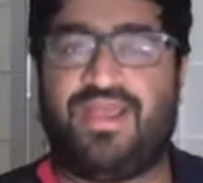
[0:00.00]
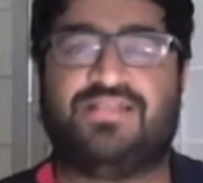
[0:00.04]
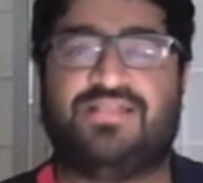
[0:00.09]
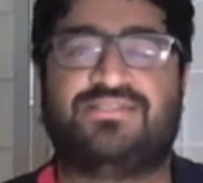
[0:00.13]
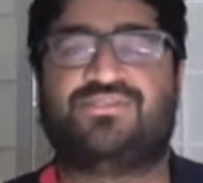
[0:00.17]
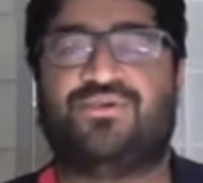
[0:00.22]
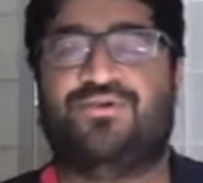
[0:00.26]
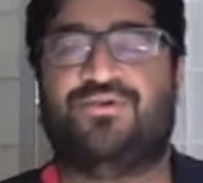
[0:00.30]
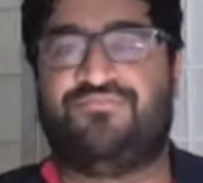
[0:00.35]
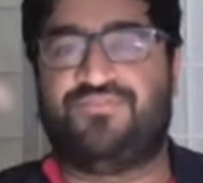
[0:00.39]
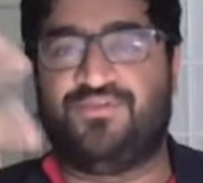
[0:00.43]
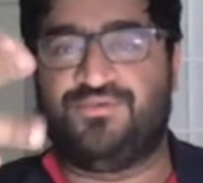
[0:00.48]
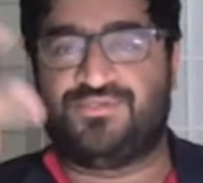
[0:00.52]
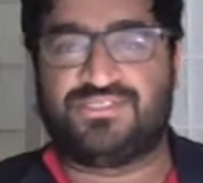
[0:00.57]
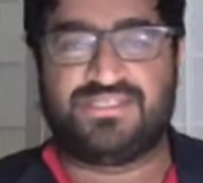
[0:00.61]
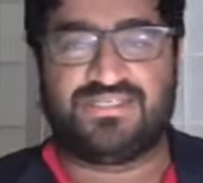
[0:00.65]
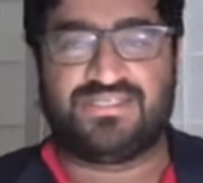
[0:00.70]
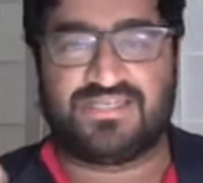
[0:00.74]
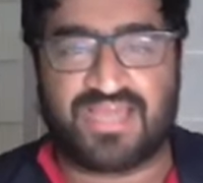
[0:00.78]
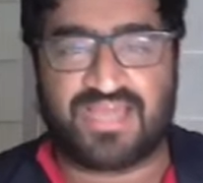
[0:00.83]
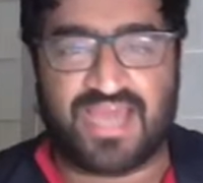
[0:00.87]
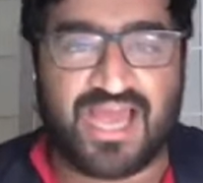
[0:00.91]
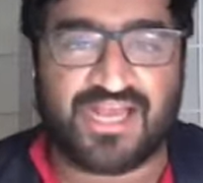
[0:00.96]
So if you see
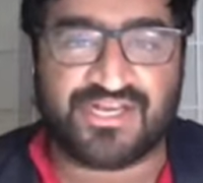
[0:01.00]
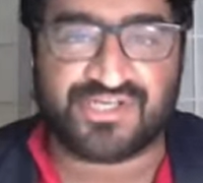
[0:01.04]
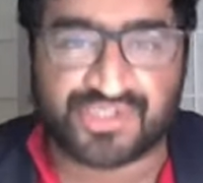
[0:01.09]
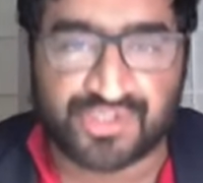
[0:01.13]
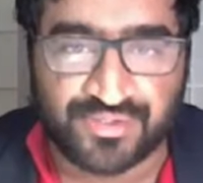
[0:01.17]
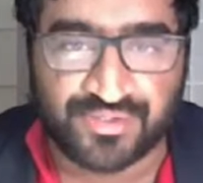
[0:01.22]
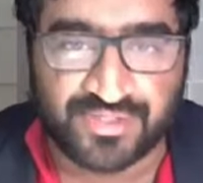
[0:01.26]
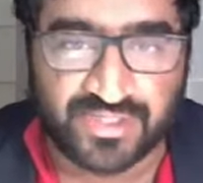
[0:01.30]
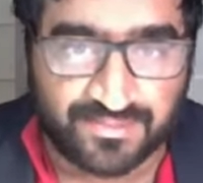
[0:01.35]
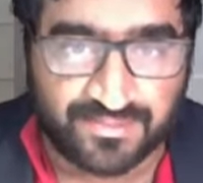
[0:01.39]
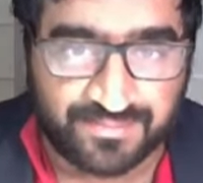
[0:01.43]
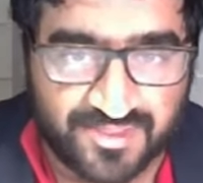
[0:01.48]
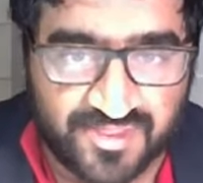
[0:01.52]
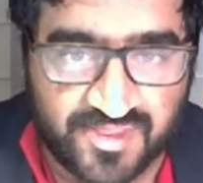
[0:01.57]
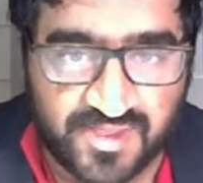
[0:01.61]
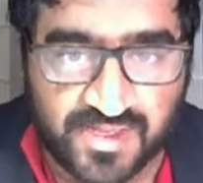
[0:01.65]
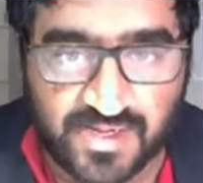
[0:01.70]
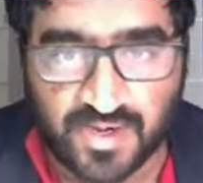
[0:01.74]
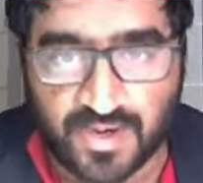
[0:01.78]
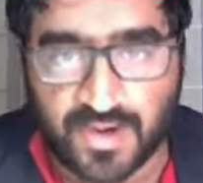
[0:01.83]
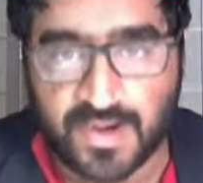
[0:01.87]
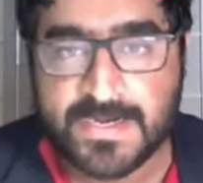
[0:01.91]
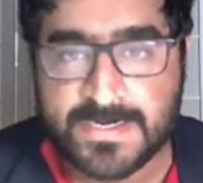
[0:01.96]
a guy shooting up a
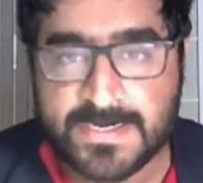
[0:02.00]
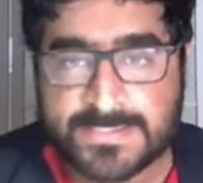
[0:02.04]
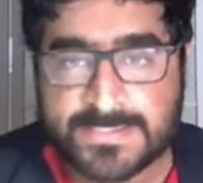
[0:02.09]
theater,